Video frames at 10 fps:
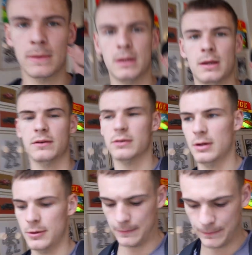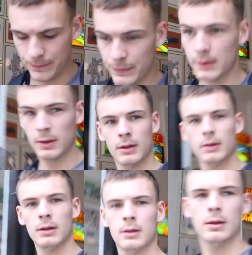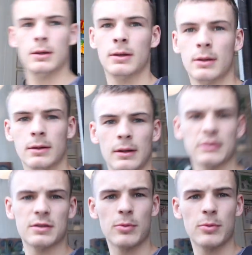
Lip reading: Yes, out. That's the